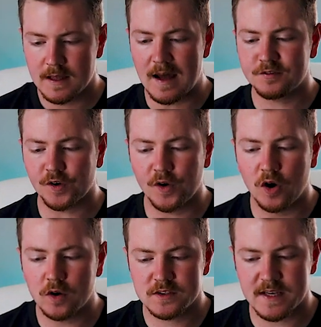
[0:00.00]
After the
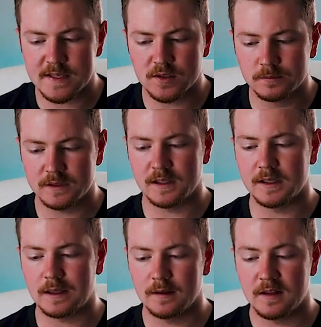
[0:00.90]
hook, say something
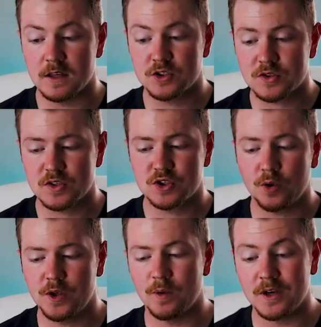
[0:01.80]
like, and just to
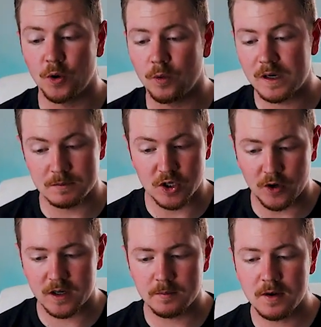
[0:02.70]
show you I know what I'm
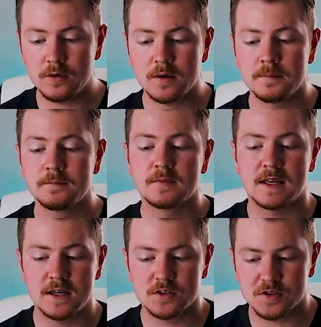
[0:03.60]
talking about,
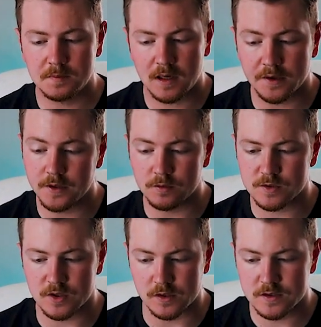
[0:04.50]
here's some client
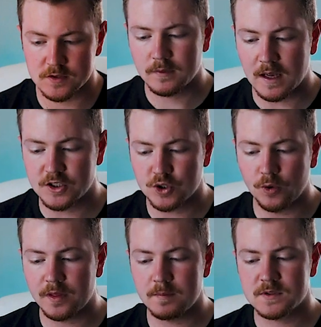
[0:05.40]
results. And
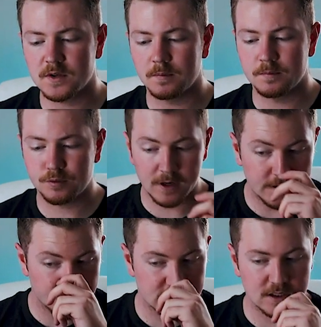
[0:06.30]
show them some
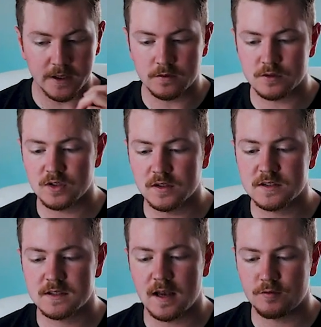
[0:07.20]
previous client
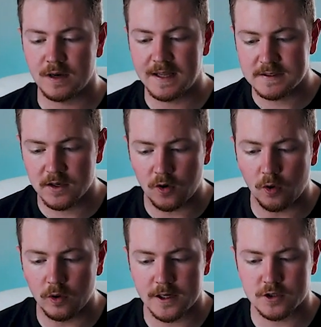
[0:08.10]
results that relate to the
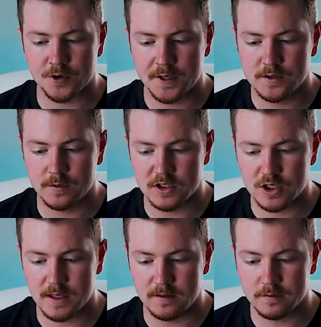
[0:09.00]
goal they're trying to
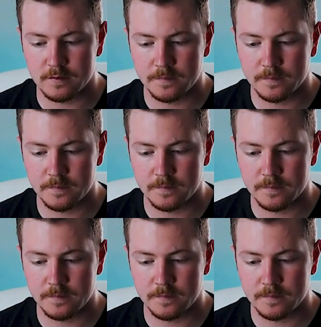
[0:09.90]
achieve.